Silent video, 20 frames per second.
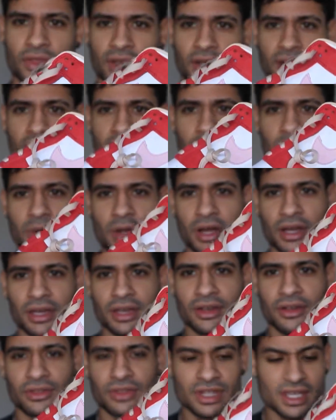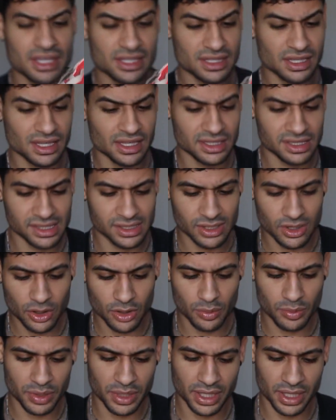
the color blocking on these is dope.